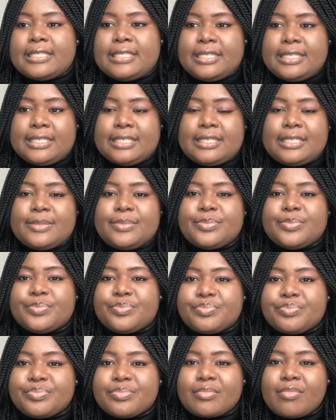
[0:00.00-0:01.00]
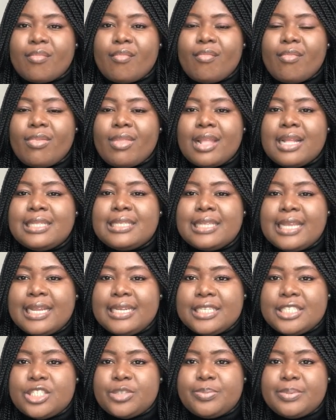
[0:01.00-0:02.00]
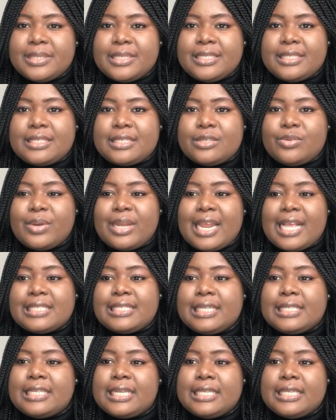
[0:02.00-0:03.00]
this: the eligibility. When I said the